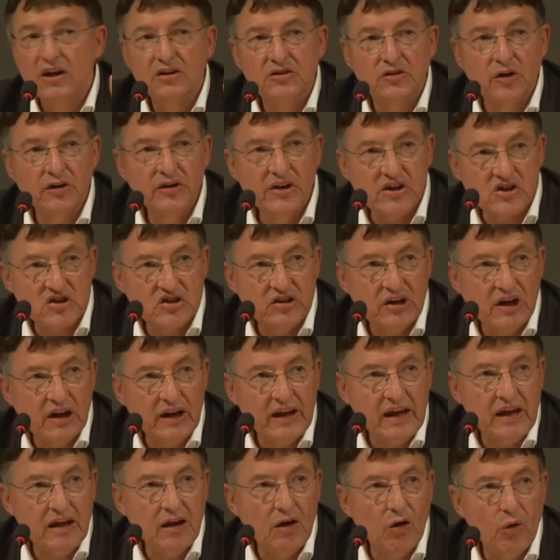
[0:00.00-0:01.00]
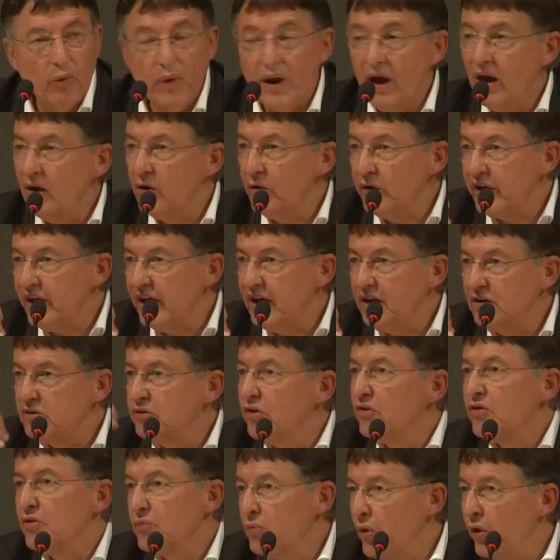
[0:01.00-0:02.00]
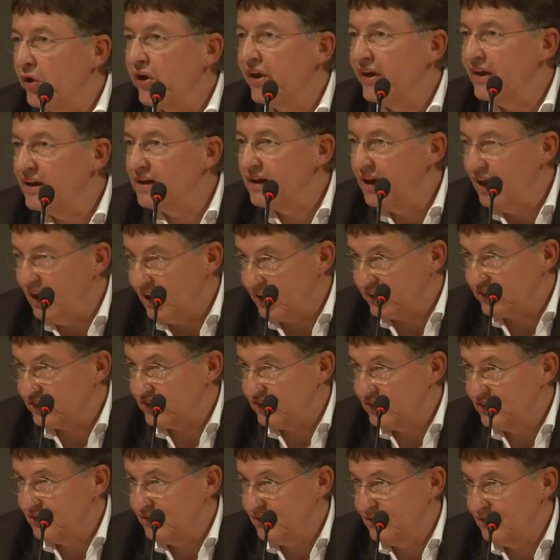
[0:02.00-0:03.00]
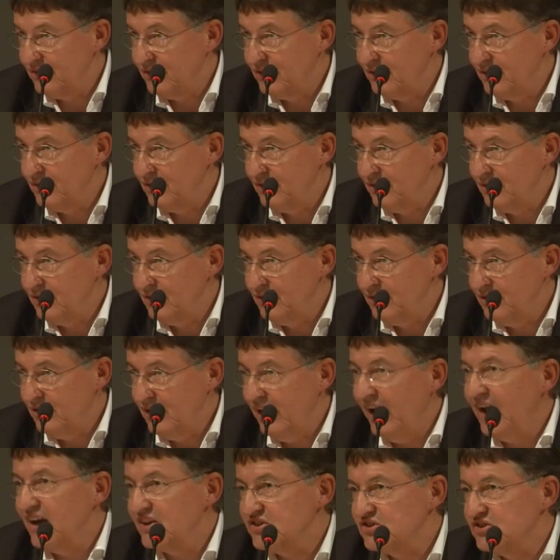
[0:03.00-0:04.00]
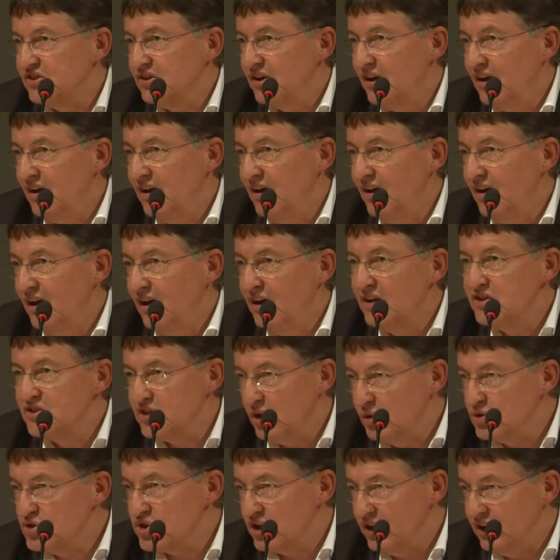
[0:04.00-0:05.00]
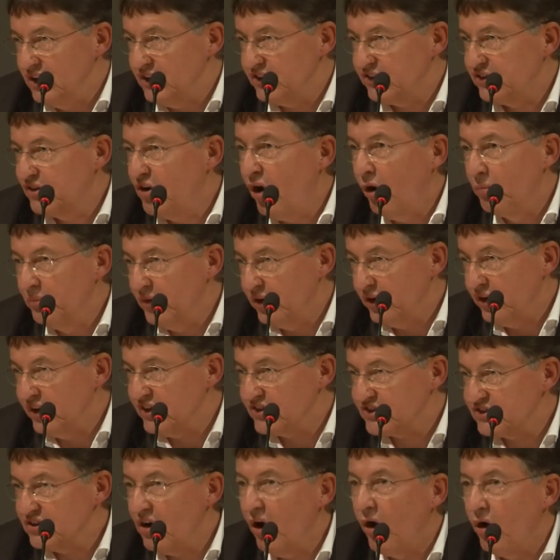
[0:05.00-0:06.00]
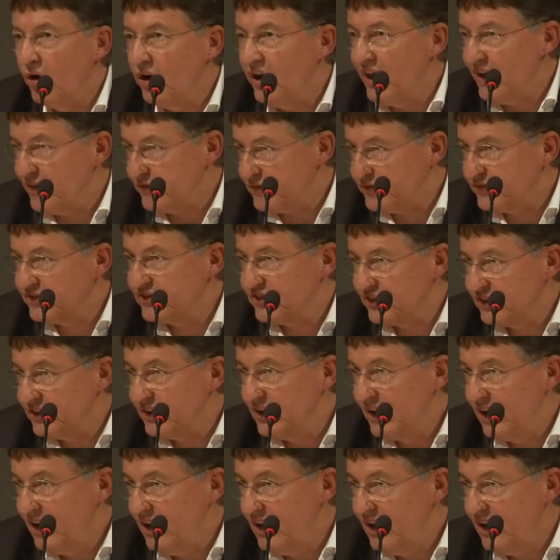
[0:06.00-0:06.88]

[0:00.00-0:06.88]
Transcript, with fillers: Traditionally, we are looking to the working class as socialist, communist, or lefts.